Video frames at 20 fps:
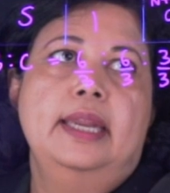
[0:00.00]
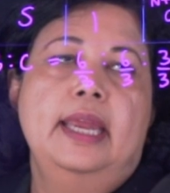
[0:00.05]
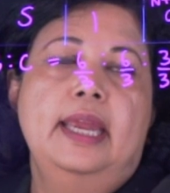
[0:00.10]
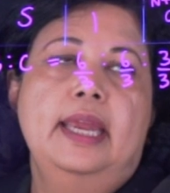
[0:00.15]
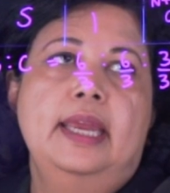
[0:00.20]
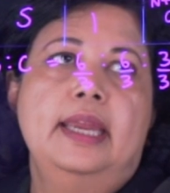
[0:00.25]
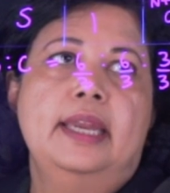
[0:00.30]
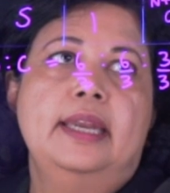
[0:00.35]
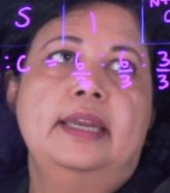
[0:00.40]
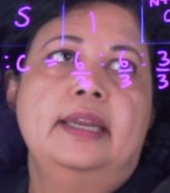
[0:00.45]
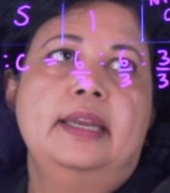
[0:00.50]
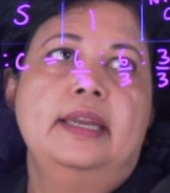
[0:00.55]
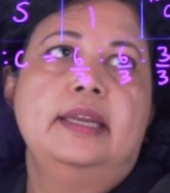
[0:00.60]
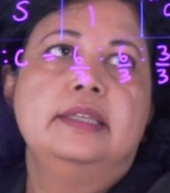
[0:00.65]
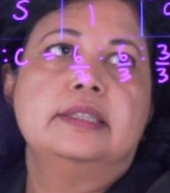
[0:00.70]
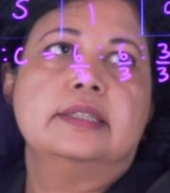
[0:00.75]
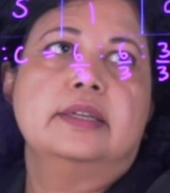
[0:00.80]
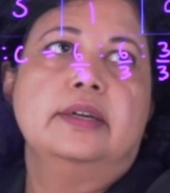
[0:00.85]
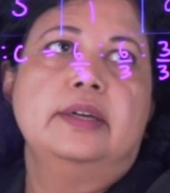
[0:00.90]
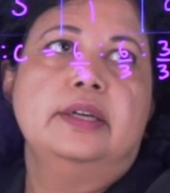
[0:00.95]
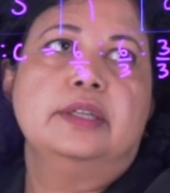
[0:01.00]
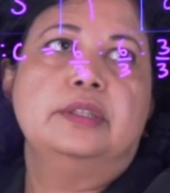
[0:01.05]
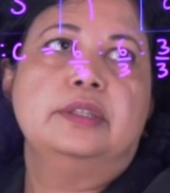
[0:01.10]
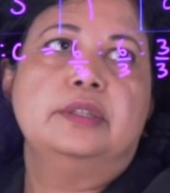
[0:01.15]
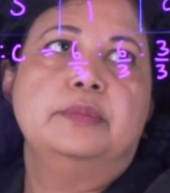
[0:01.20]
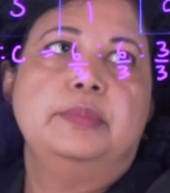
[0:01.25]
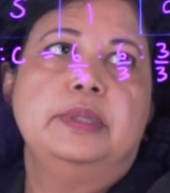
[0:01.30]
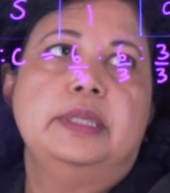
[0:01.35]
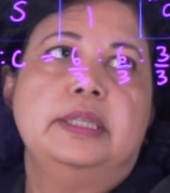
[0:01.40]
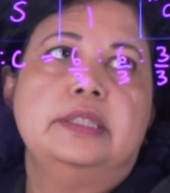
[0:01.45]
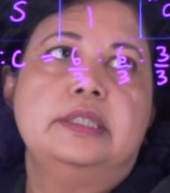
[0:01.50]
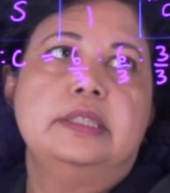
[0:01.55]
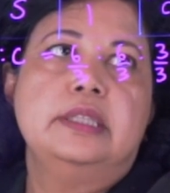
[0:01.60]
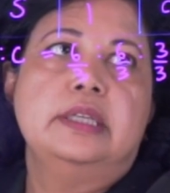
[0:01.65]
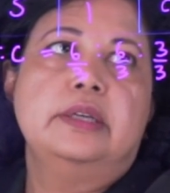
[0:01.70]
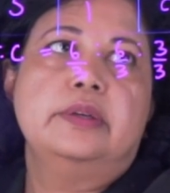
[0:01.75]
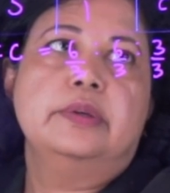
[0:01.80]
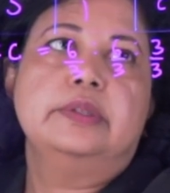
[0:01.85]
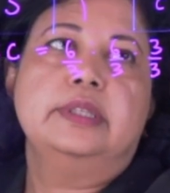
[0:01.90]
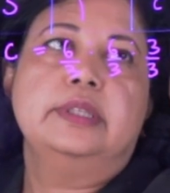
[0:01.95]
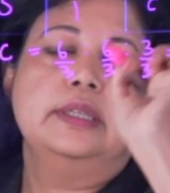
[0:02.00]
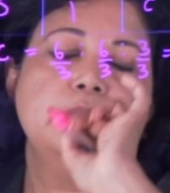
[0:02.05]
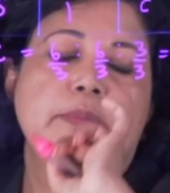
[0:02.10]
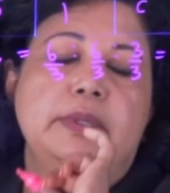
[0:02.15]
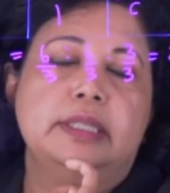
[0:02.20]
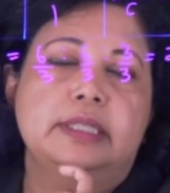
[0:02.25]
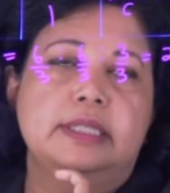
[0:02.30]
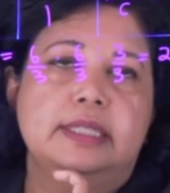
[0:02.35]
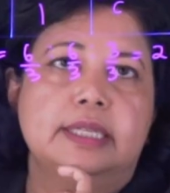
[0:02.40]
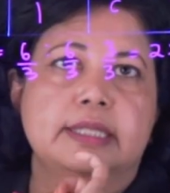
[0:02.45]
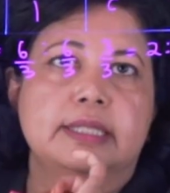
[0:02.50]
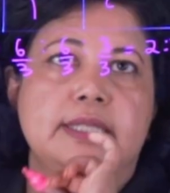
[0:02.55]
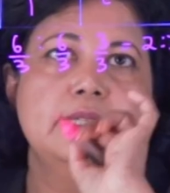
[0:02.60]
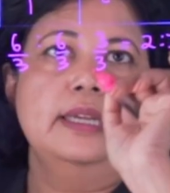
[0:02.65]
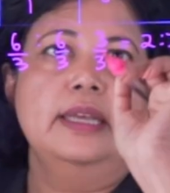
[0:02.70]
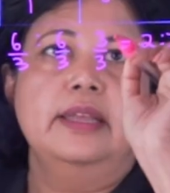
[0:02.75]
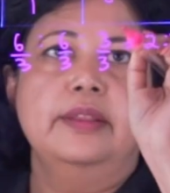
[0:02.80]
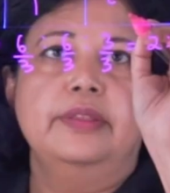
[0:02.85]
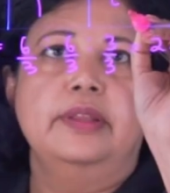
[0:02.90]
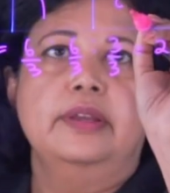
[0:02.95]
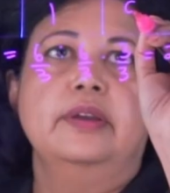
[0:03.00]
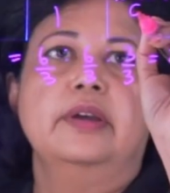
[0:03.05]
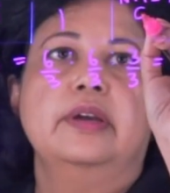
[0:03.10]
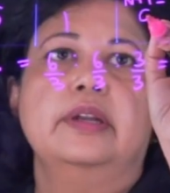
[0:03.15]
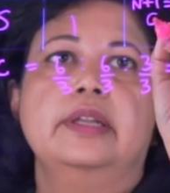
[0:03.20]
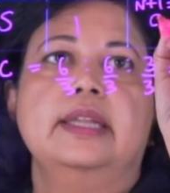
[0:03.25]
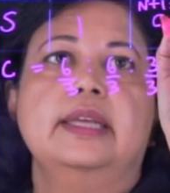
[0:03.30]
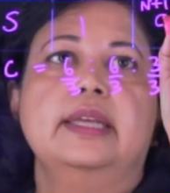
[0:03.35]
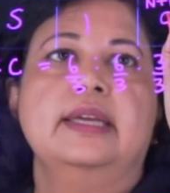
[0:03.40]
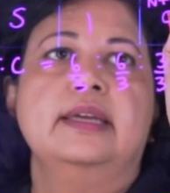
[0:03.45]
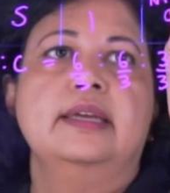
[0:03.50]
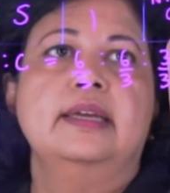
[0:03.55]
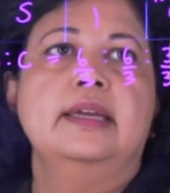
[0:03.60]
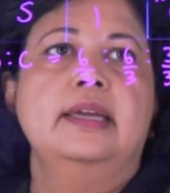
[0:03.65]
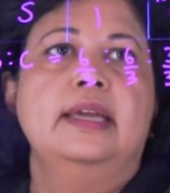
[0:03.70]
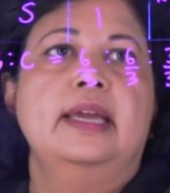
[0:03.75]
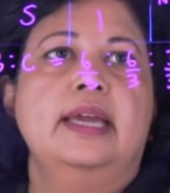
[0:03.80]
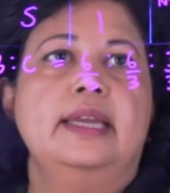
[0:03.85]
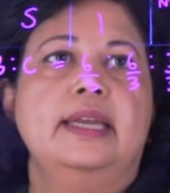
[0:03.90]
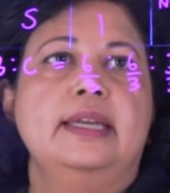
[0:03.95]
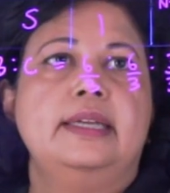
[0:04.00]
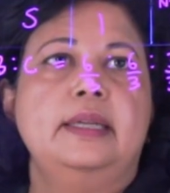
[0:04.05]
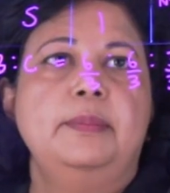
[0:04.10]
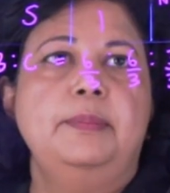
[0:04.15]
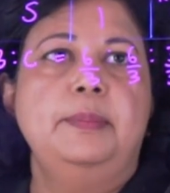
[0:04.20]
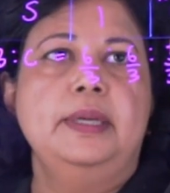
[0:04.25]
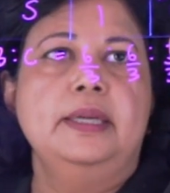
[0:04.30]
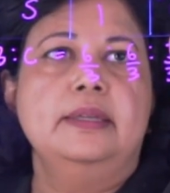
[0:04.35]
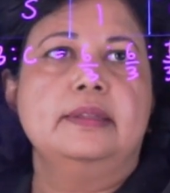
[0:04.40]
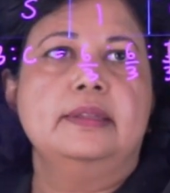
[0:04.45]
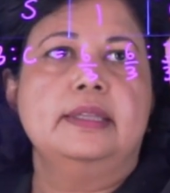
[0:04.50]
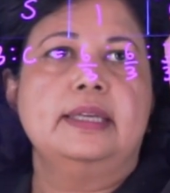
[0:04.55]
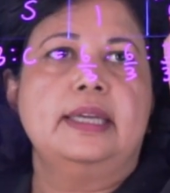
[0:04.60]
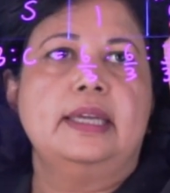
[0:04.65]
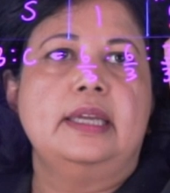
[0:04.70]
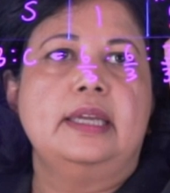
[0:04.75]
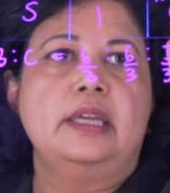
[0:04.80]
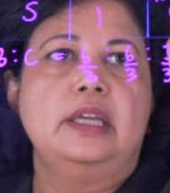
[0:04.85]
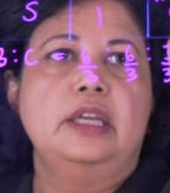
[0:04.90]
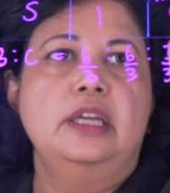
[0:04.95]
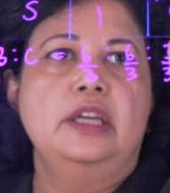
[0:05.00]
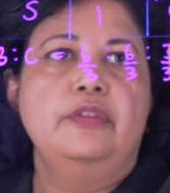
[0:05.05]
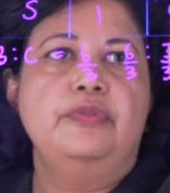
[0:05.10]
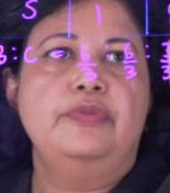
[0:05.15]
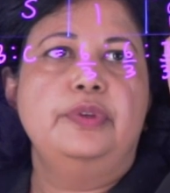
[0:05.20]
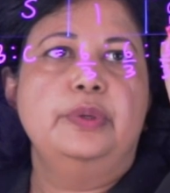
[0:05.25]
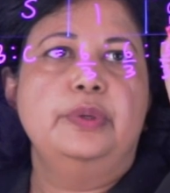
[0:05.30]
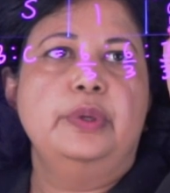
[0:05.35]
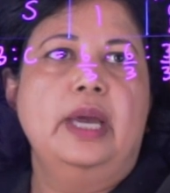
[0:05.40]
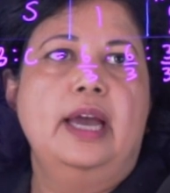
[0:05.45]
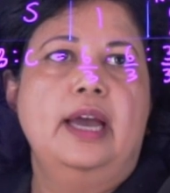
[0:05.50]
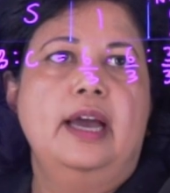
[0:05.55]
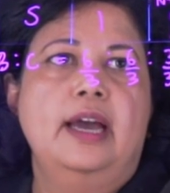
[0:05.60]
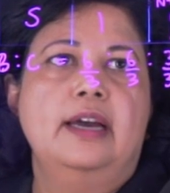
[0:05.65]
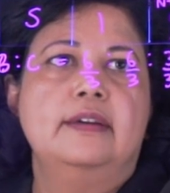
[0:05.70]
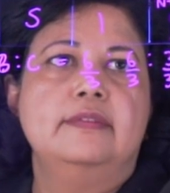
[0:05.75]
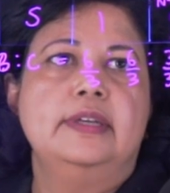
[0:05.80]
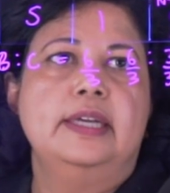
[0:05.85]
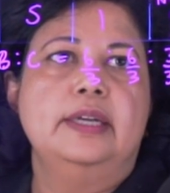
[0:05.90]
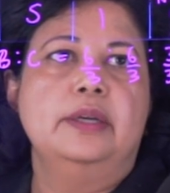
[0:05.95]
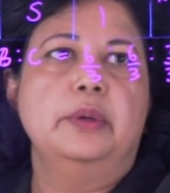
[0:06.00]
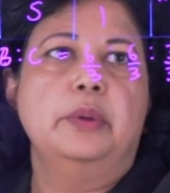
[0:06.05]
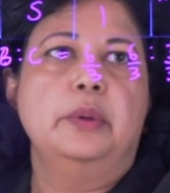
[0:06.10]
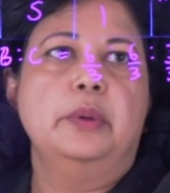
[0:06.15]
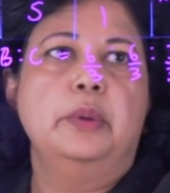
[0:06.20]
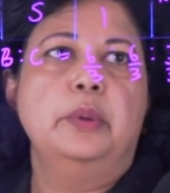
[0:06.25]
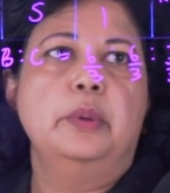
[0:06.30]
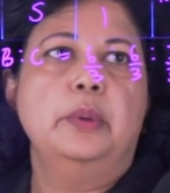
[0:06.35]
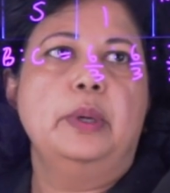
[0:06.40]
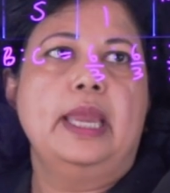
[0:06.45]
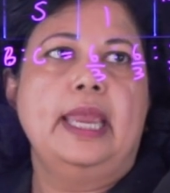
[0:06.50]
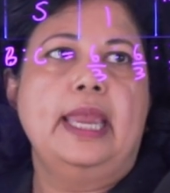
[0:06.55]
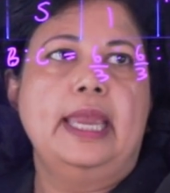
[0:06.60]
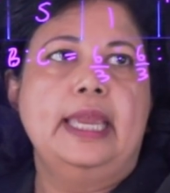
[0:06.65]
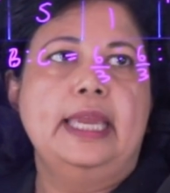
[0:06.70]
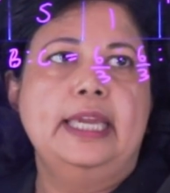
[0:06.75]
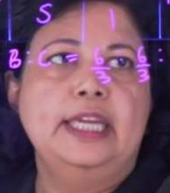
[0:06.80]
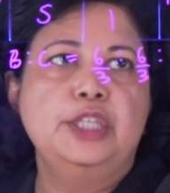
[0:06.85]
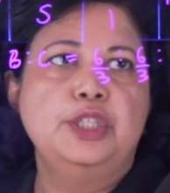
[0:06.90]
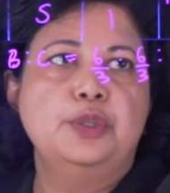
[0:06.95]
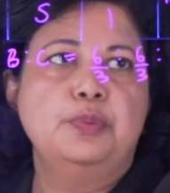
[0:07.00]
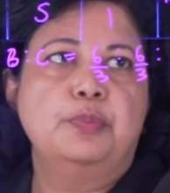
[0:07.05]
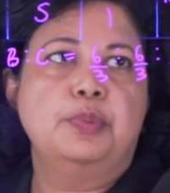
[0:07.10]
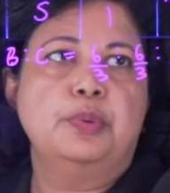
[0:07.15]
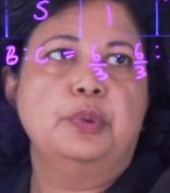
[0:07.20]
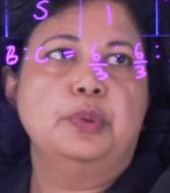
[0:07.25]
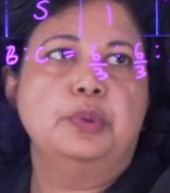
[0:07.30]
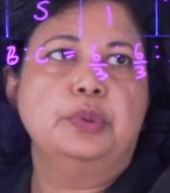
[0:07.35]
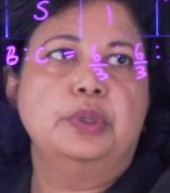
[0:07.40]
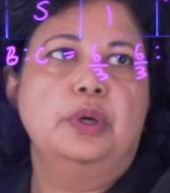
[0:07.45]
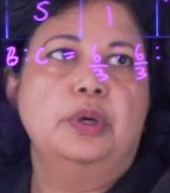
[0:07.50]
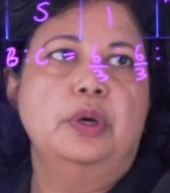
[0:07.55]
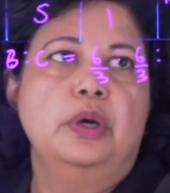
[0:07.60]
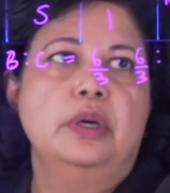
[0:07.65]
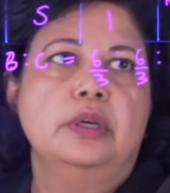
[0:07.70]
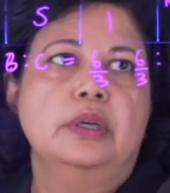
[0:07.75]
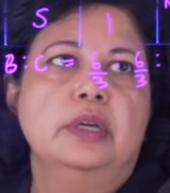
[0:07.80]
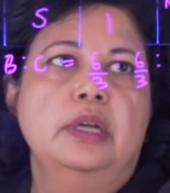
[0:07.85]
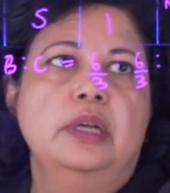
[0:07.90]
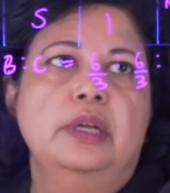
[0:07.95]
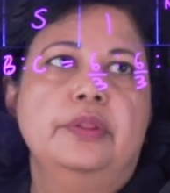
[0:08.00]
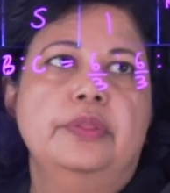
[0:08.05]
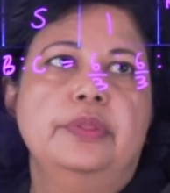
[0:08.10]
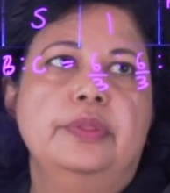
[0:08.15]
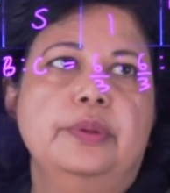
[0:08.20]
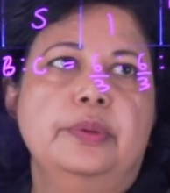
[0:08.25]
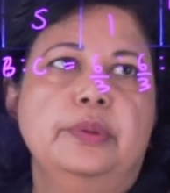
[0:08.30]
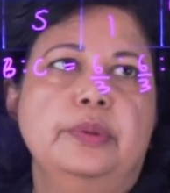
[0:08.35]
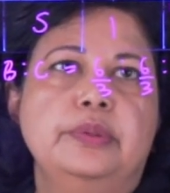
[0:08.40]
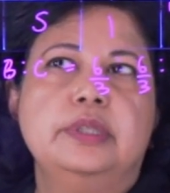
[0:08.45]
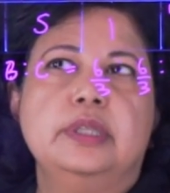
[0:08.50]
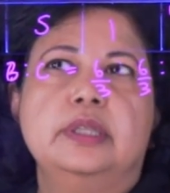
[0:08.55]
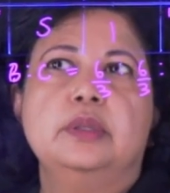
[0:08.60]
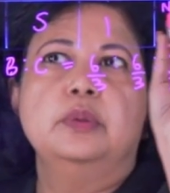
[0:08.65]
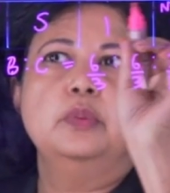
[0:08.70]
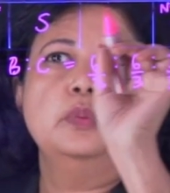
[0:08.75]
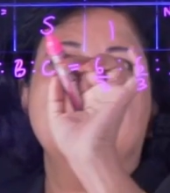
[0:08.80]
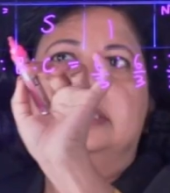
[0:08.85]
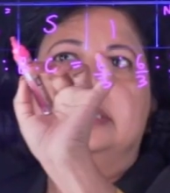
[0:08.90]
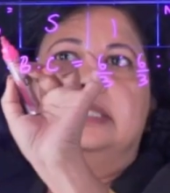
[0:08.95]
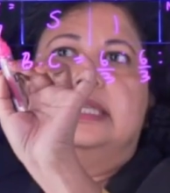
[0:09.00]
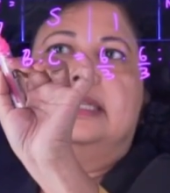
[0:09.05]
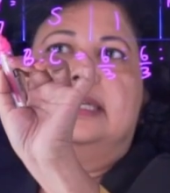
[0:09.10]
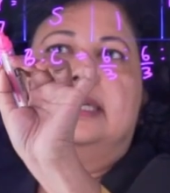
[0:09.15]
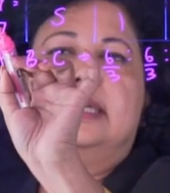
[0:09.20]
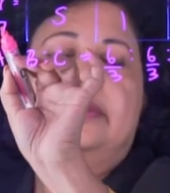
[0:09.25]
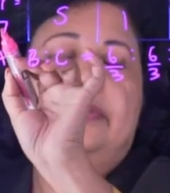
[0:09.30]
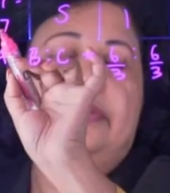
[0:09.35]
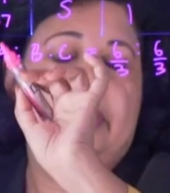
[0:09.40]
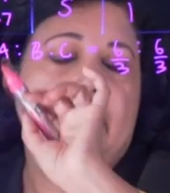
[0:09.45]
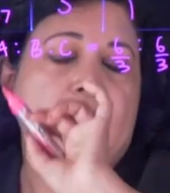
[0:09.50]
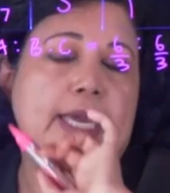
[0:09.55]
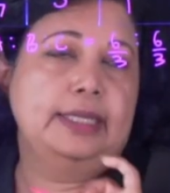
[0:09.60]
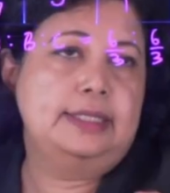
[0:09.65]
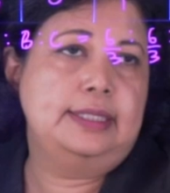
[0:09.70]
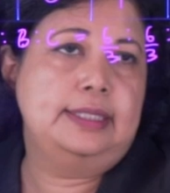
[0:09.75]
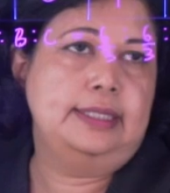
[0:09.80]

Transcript: n is going to be 0. That means there's nothing on there. And typically, if you have an OH proton, those are the ones that are that